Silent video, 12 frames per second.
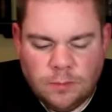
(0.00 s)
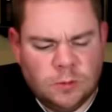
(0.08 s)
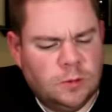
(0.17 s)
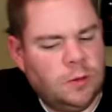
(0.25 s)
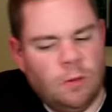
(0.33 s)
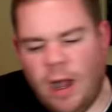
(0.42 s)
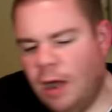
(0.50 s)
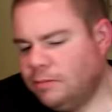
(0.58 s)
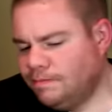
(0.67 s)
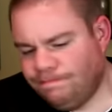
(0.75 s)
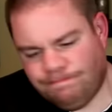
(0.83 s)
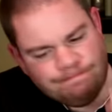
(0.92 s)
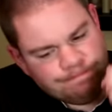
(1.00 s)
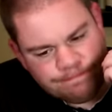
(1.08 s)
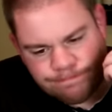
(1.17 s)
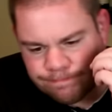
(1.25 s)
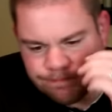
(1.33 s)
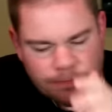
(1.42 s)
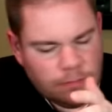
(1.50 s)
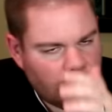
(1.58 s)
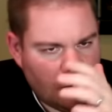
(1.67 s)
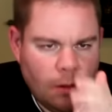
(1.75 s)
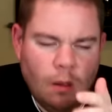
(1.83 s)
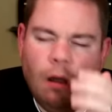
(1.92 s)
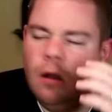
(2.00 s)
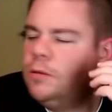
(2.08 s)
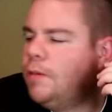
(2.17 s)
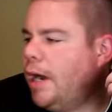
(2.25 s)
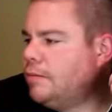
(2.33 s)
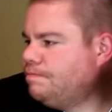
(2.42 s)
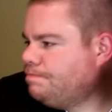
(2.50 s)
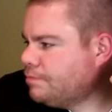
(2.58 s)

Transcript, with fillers: Oh wow. Oh, wow.